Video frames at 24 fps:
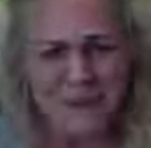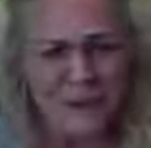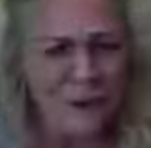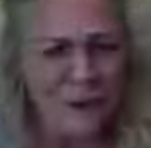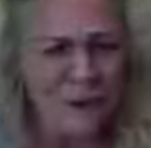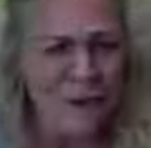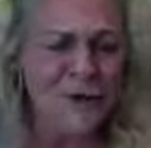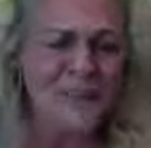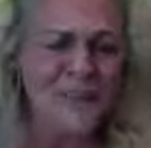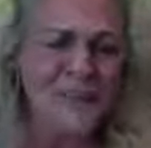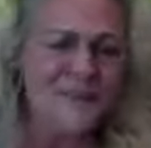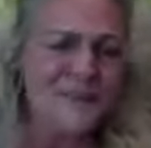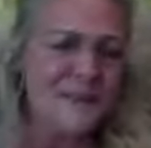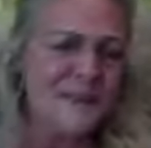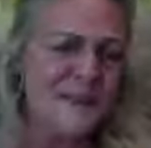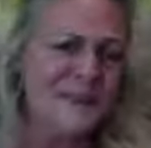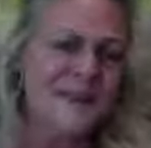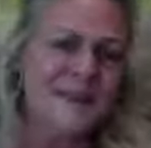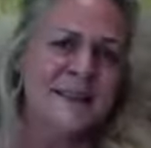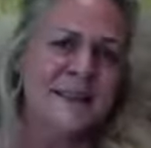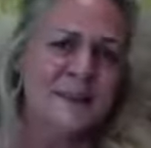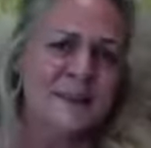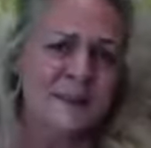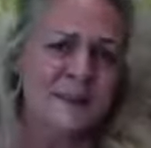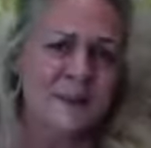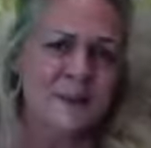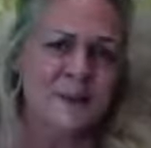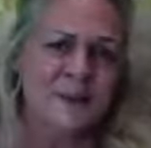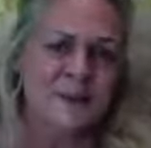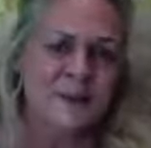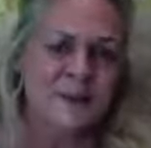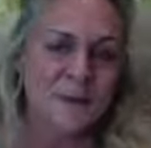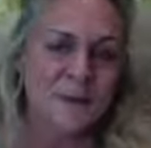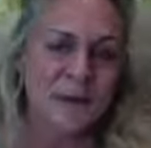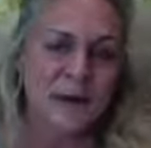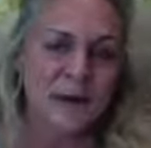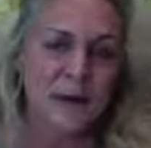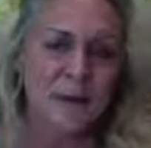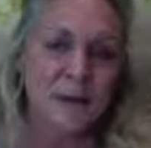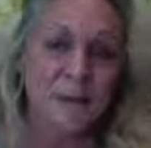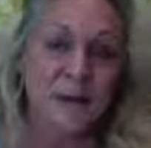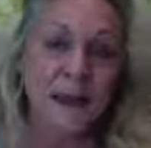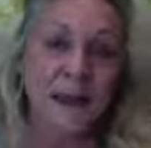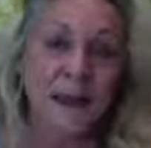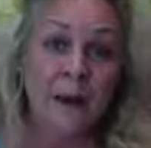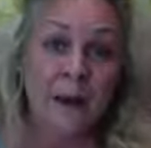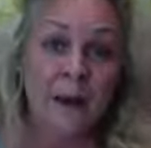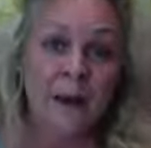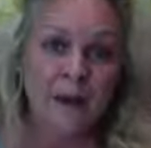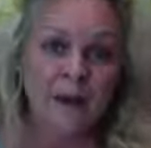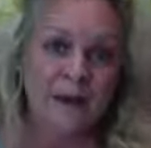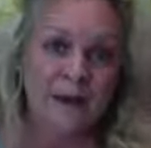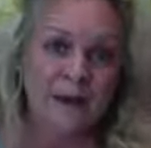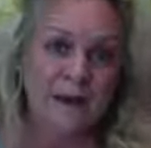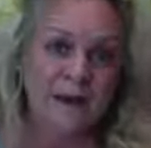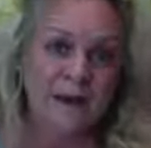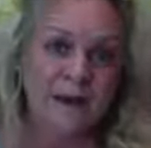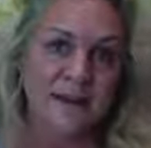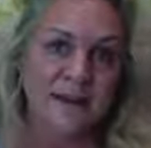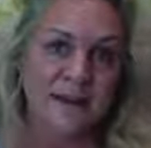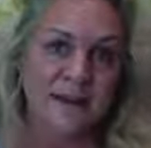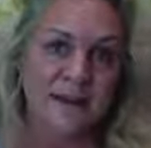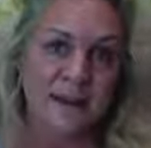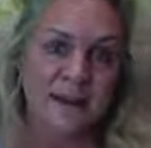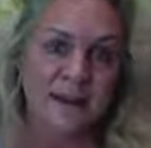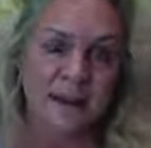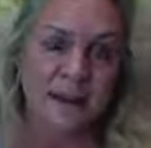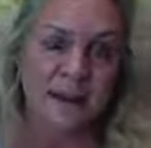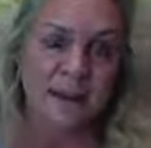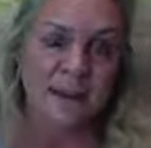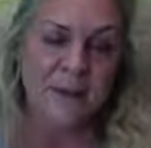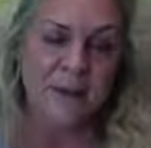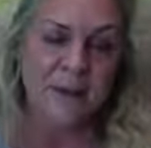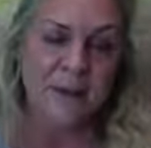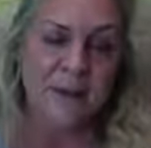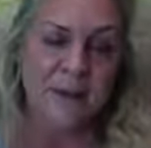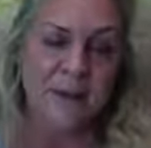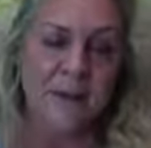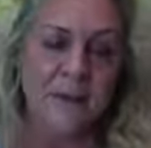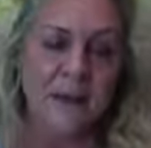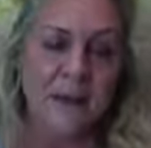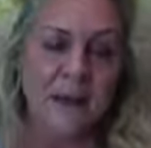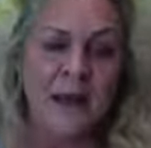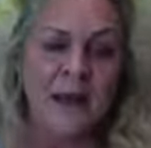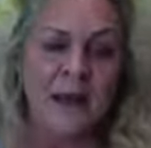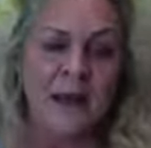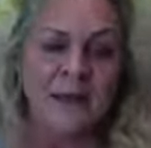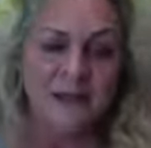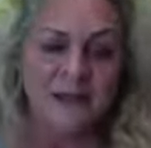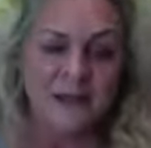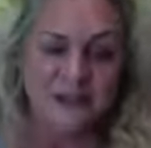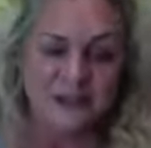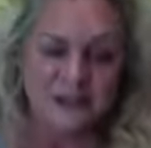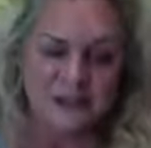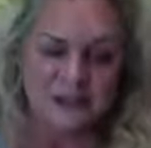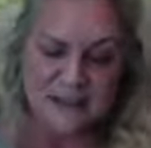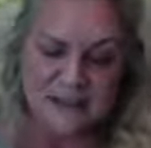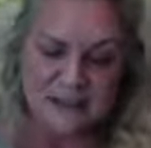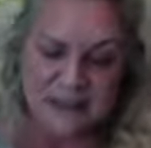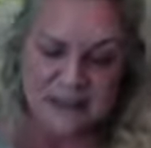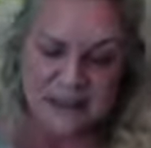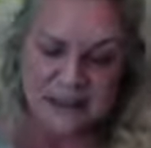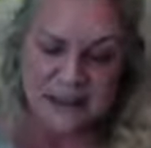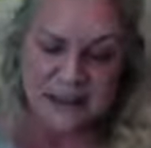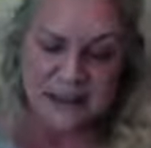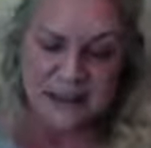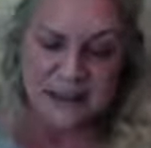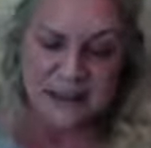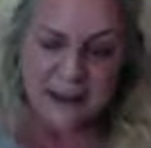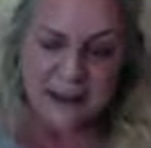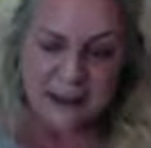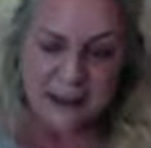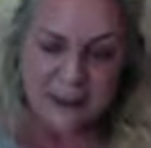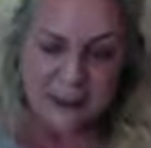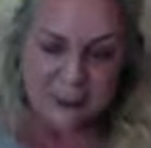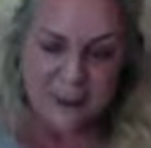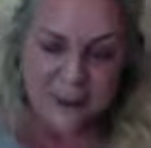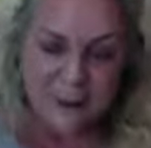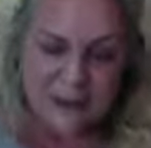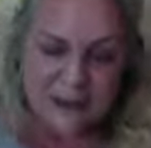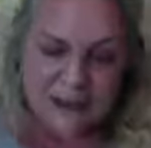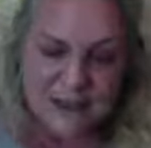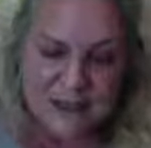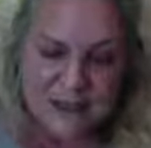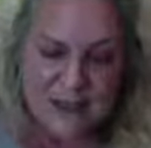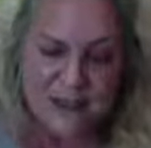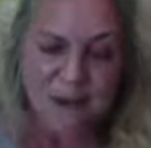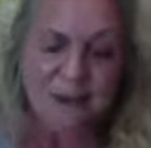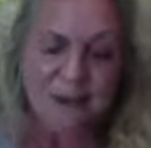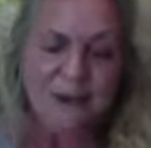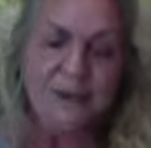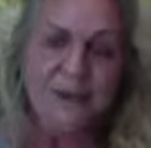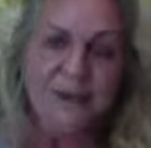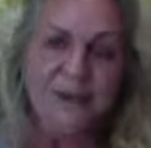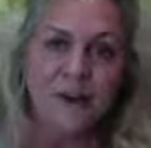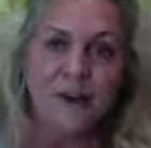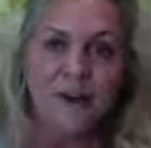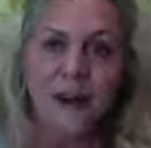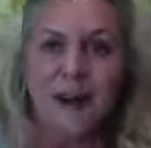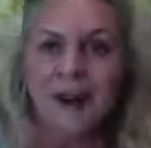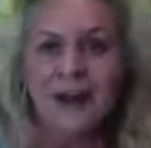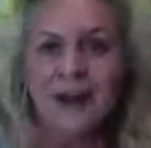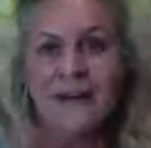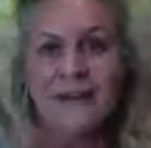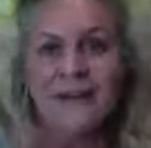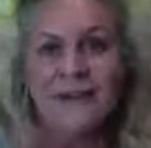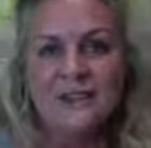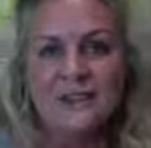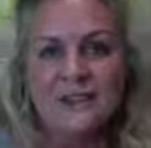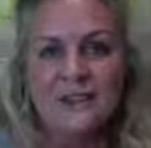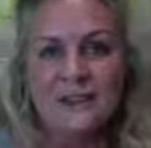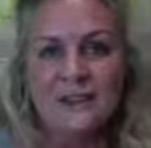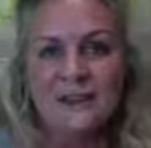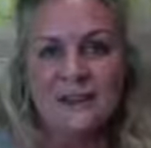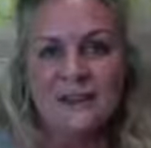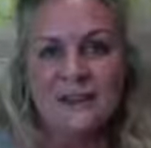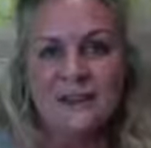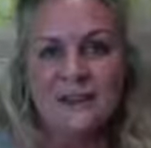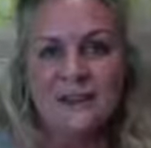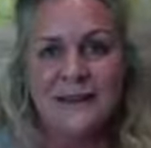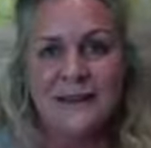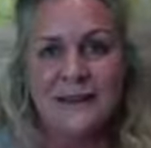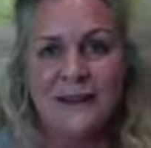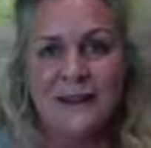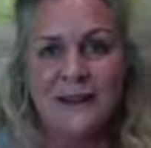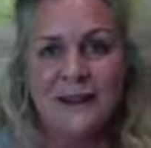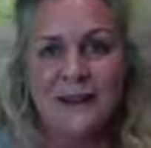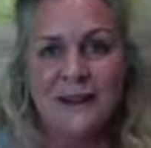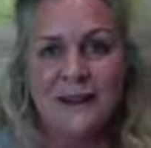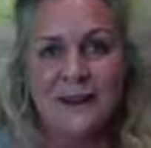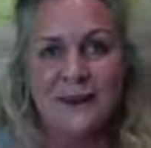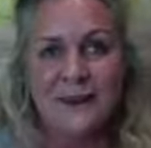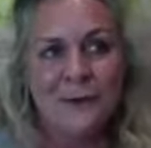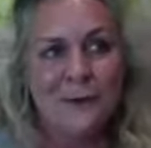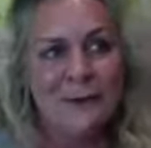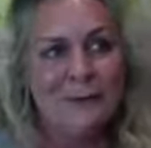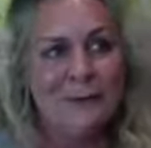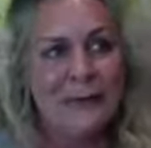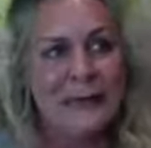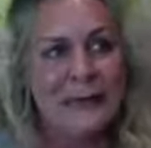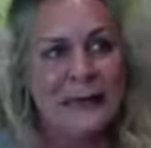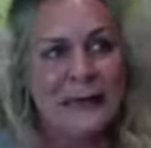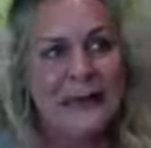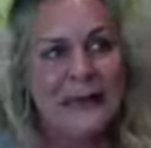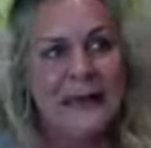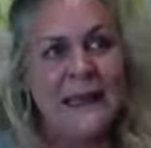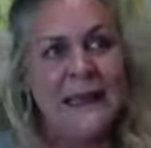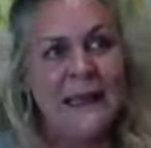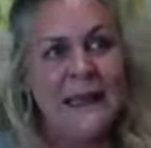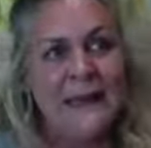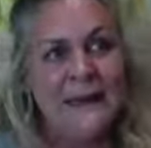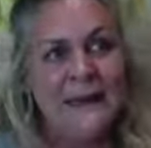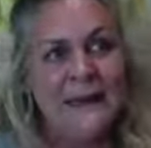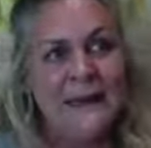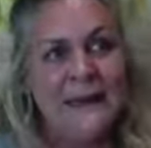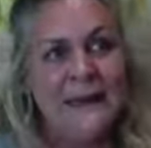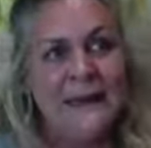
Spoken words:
Christmas and all those big holidays that are coming up. To just reserve your energy, you know, be